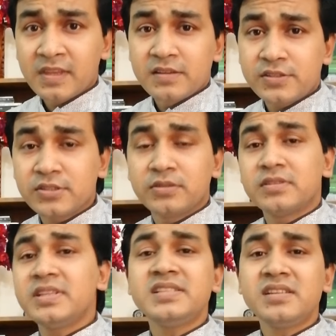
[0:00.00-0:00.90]
So
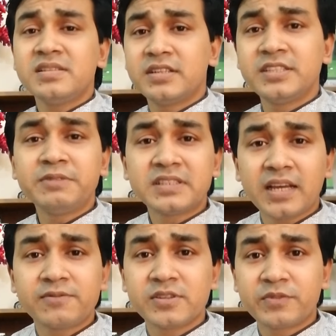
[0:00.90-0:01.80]
these are different
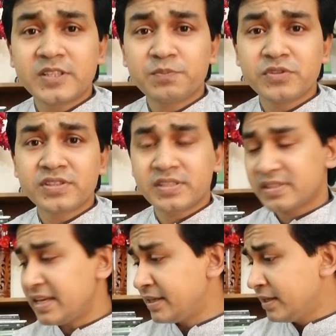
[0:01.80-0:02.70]
types of responses
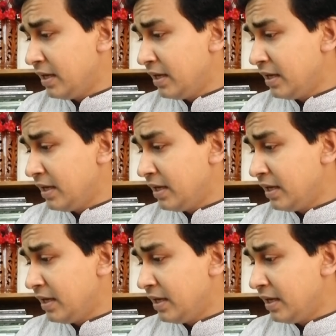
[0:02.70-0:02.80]
like